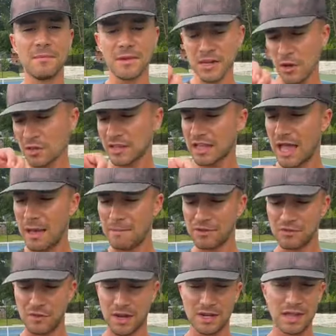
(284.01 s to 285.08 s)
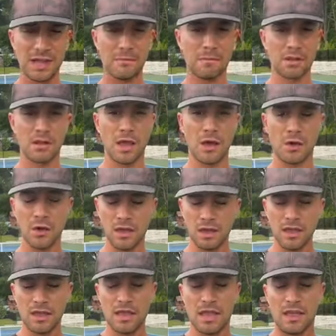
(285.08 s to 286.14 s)
Let me know in the comments right now below
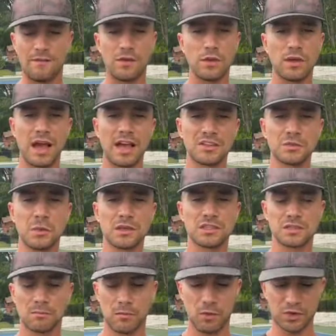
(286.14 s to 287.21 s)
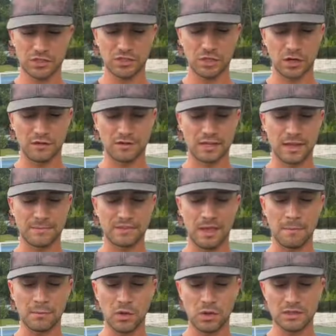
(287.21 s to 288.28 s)
if you guys want some more serve tips.
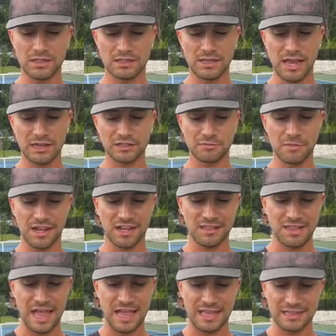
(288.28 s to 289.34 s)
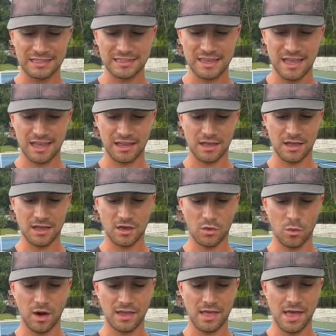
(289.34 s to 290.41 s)
I'm going to text my client saying,
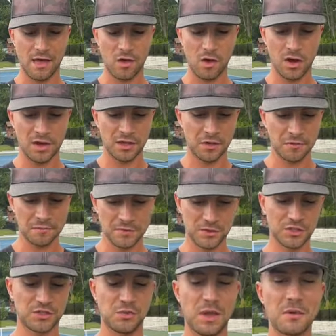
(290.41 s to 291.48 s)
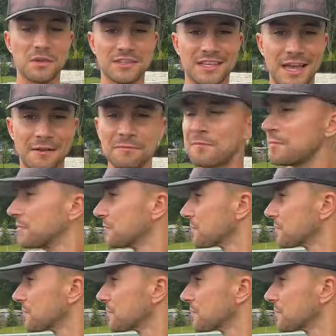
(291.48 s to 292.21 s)
uh, where the hell are you? Just wait one sec.